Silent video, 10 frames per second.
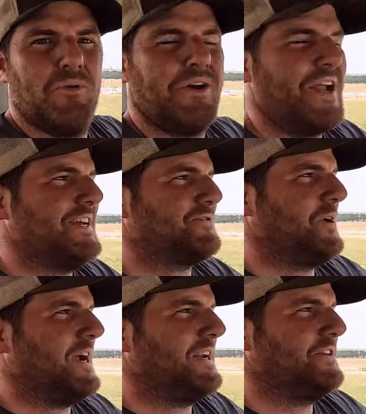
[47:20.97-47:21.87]
Well, guys,
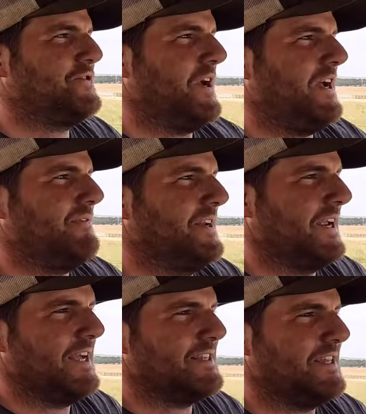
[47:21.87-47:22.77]
we're out here driving.
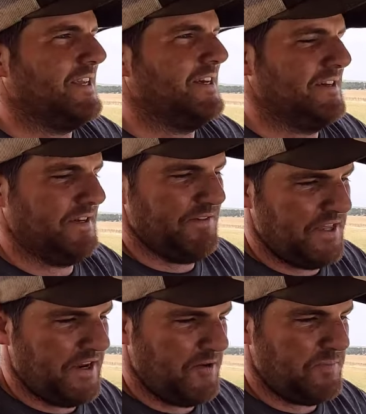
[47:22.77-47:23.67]
I got the
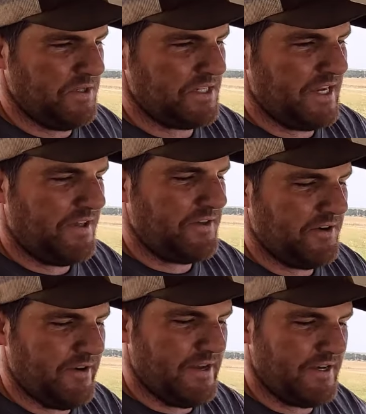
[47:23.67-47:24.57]
everything all put
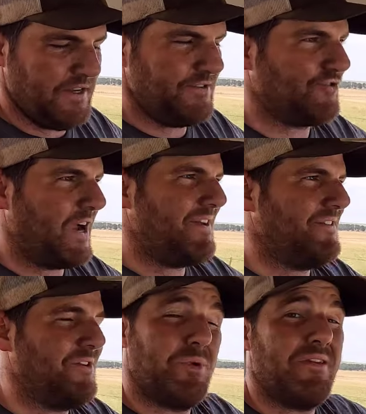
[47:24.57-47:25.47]
together and
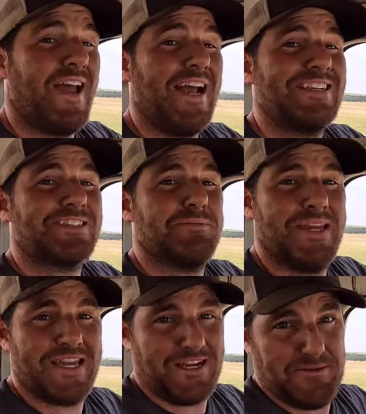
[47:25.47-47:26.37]
driving. We've had
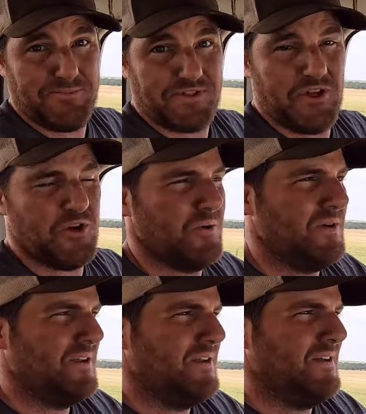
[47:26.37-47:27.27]
some hiccups, though.
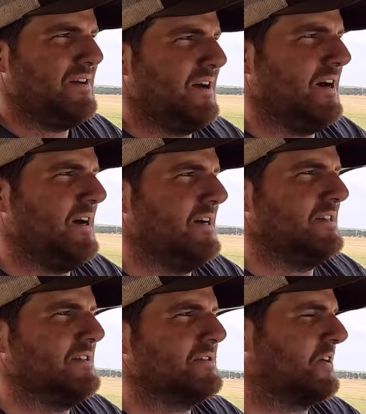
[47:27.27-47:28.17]

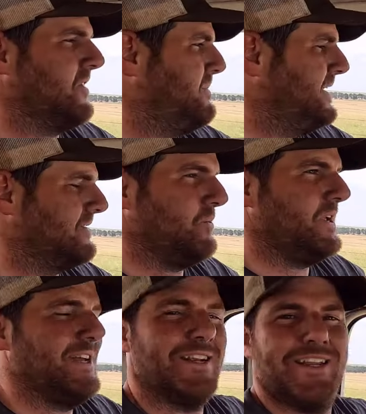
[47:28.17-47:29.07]
Sorry about the
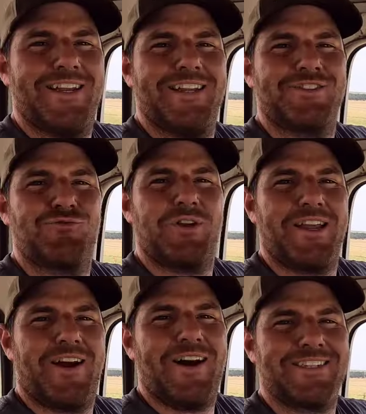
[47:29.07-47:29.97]
wind. It is
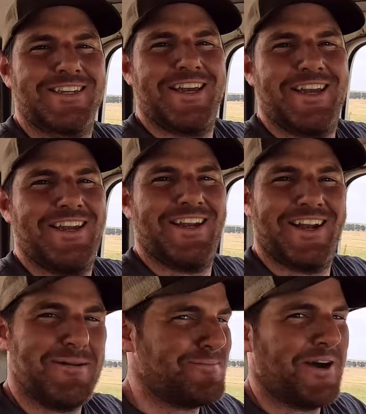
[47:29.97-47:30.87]
really hot today,
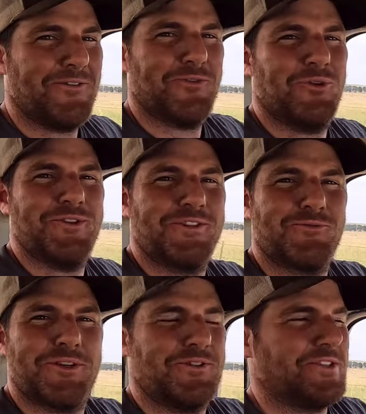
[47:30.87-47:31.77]
and I'm not rolling
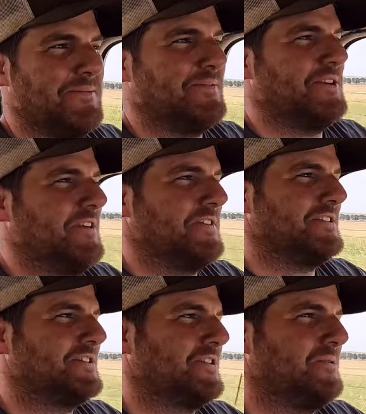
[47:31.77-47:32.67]
these windows up for
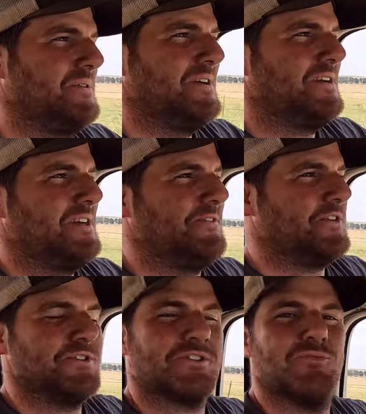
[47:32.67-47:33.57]
nothing. So
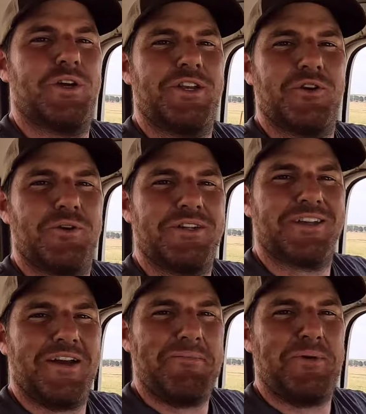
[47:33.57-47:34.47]
if there's some wind
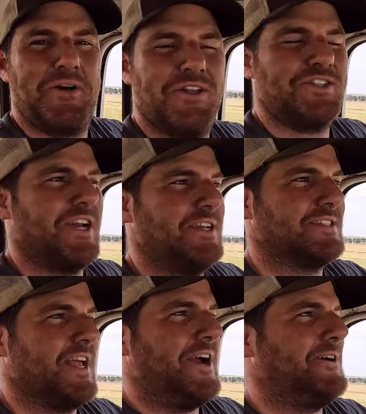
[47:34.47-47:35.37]
noise, I
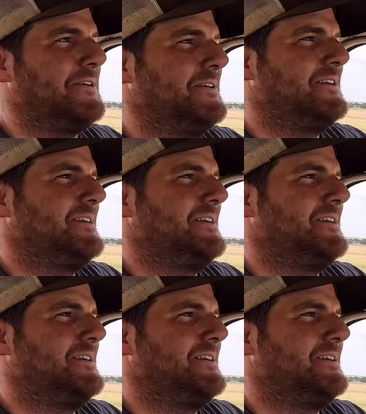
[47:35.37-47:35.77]
apologize now.